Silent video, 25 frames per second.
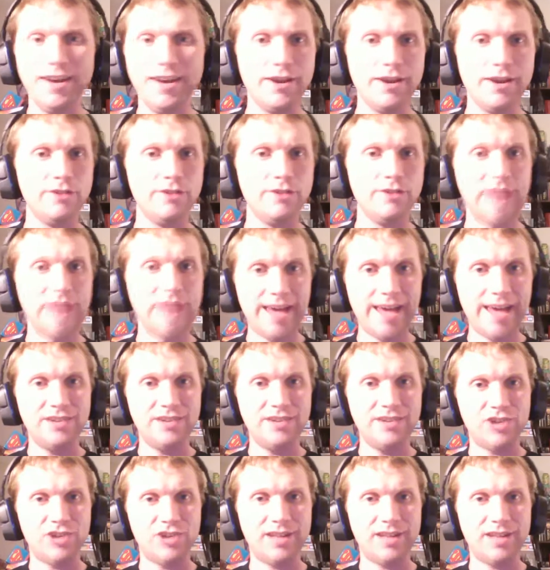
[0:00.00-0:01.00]
Diet
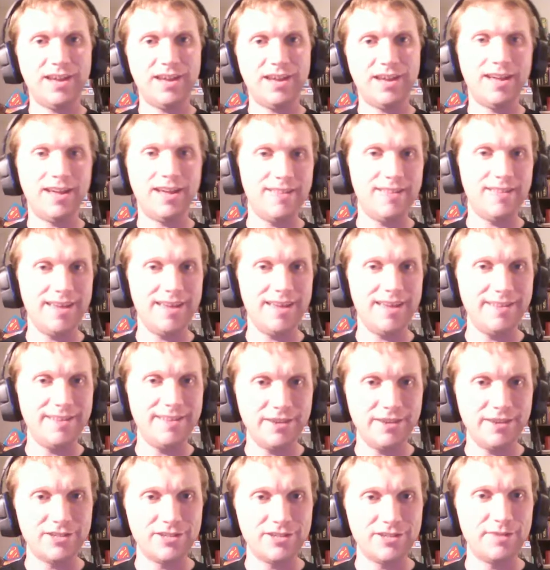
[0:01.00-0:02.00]
Gen Con that,
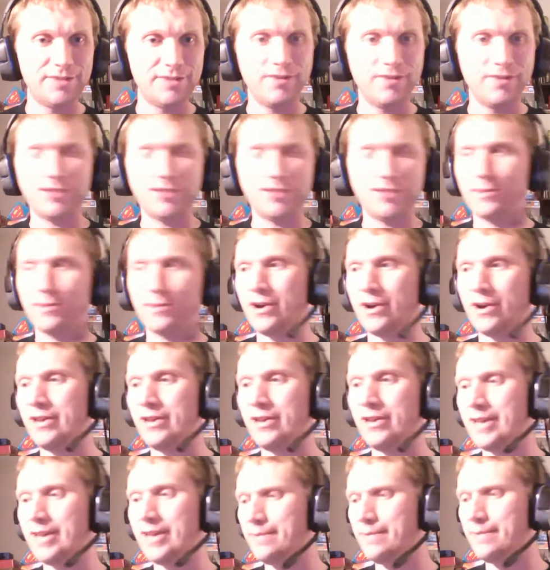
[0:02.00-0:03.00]
some of us were calling it.